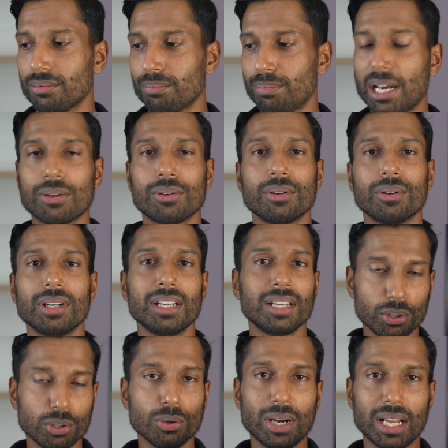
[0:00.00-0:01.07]
paranoid,
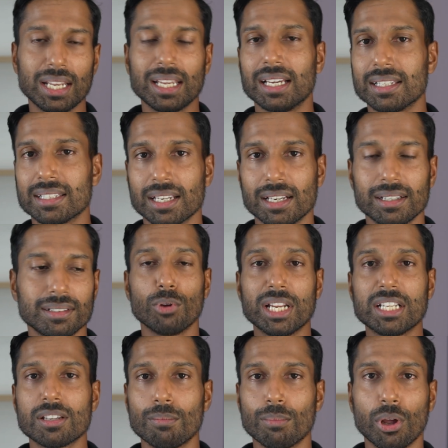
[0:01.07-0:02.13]
Google Alianza,
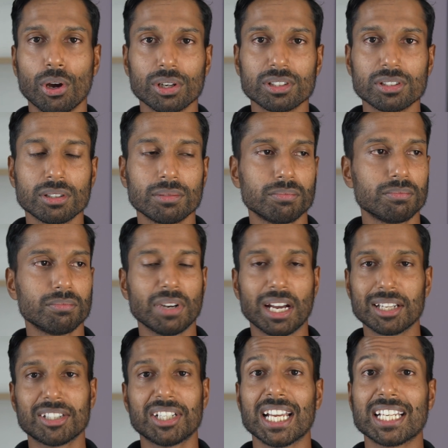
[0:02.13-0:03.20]
read some blogs,
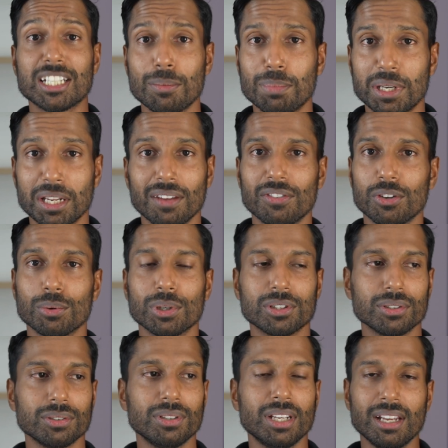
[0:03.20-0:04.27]
ask ChatGPT if you want
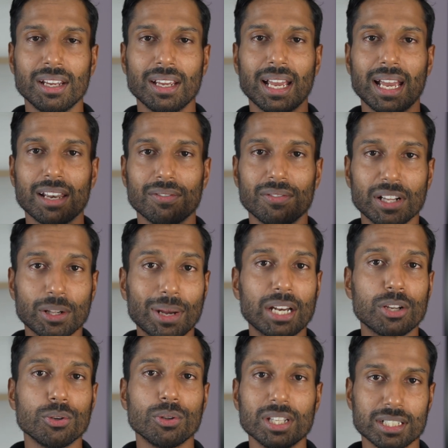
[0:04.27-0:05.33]
to, and figure
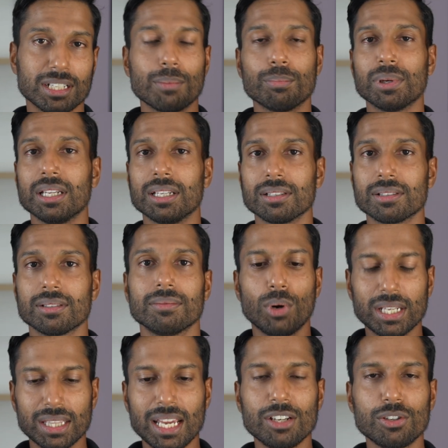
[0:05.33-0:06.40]
out who this company is.
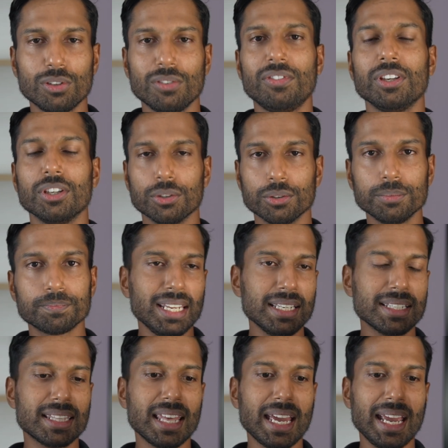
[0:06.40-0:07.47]
What they do for you
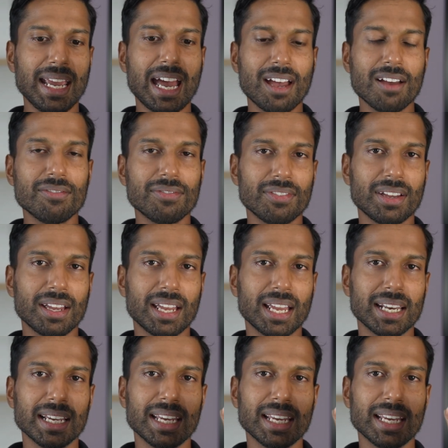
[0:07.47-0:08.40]
is they have an